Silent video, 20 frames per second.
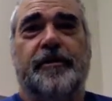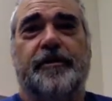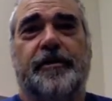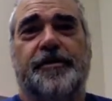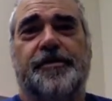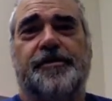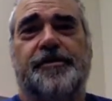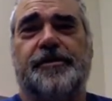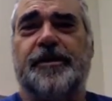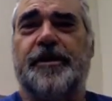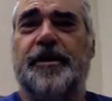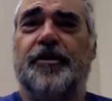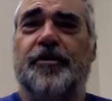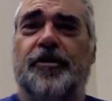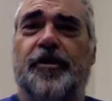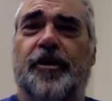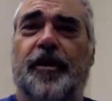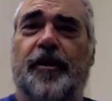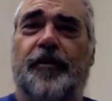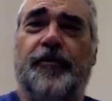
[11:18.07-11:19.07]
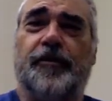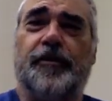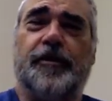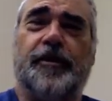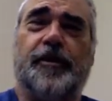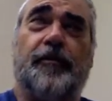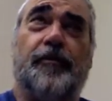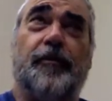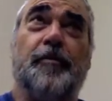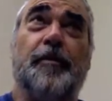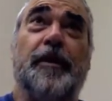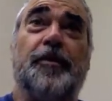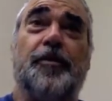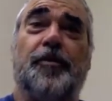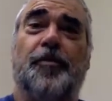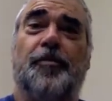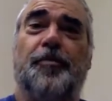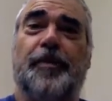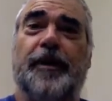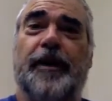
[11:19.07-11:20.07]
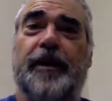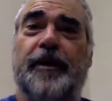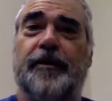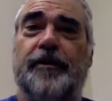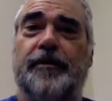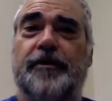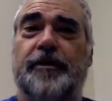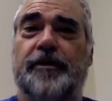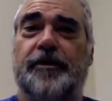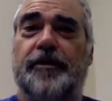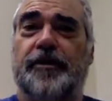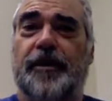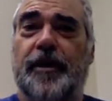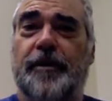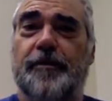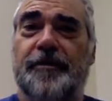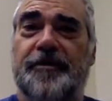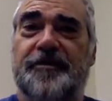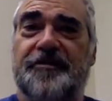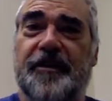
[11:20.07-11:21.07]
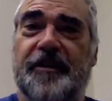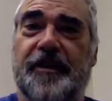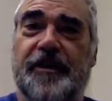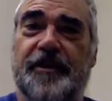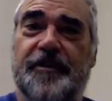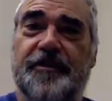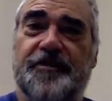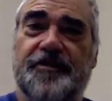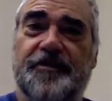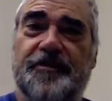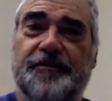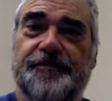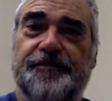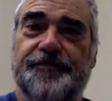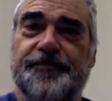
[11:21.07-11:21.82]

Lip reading: this Intergovernmental Panel on Climate Change,